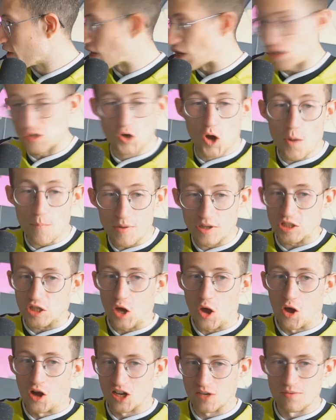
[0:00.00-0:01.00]
it could be
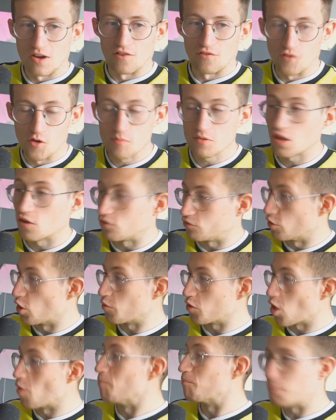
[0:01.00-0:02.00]
talk about football.
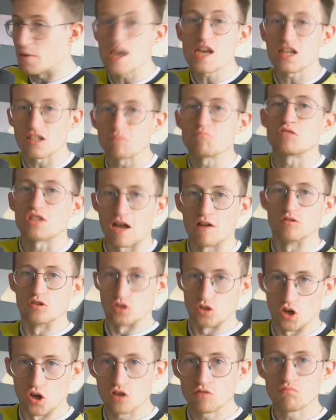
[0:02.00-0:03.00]
The beat sounds
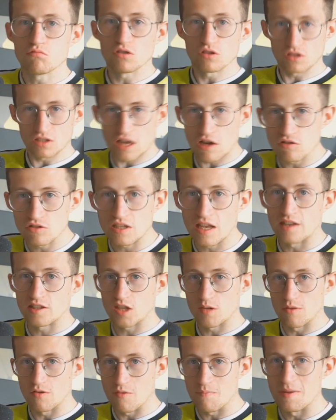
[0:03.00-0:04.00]
good. Sounds like it's
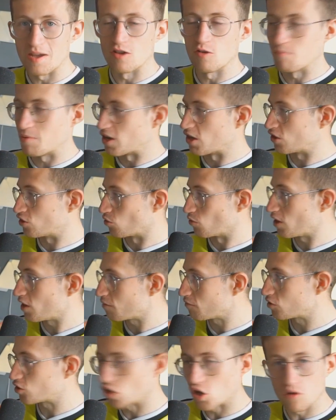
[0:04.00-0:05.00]
a little bit of a beat to
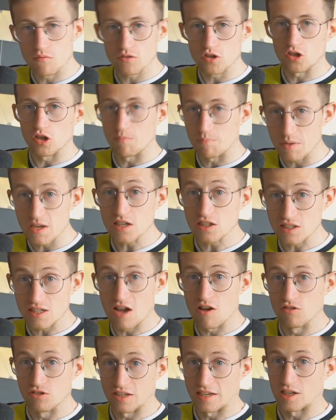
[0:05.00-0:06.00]
it. So, you know, the beat
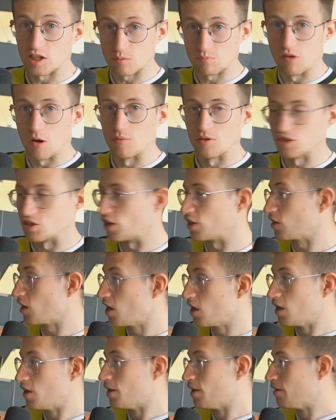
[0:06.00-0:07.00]
sounds like it's promising.
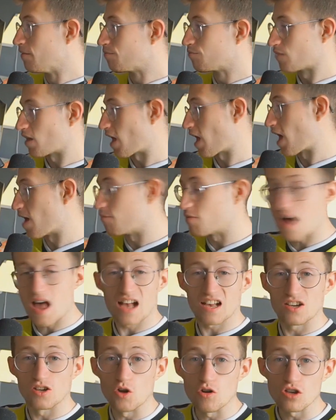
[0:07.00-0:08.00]

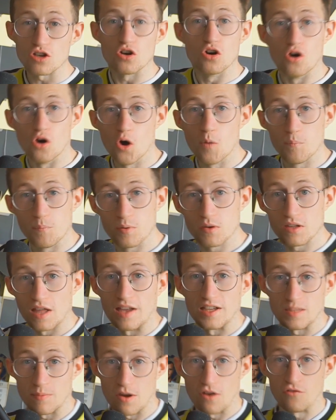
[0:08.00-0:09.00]
I can only hope
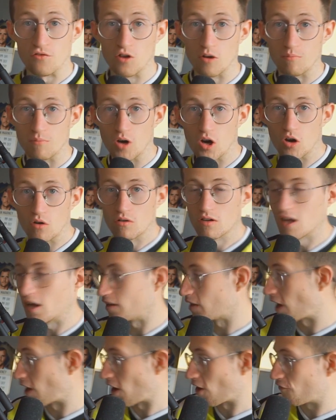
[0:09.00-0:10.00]
that it's about football.
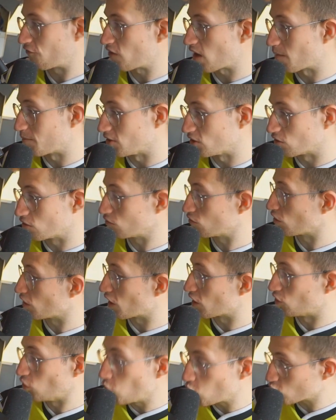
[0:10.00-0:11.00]
I mean,
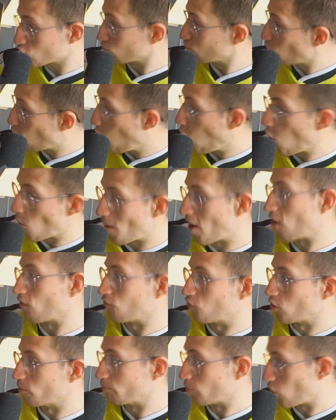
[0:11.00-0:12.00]
it looks more about
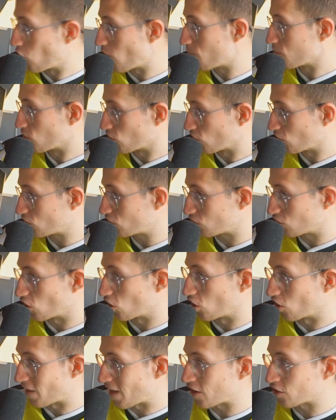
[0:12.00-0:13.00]
football, I'll be honest.
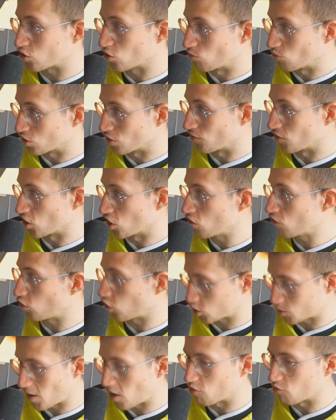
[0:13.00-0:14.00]
The actual music video
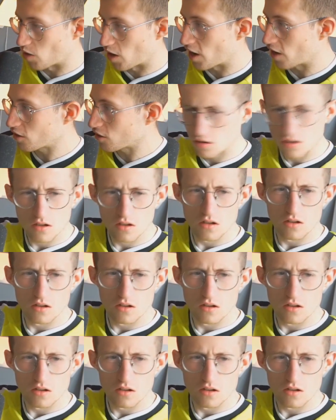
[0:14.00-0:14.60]
looks about right.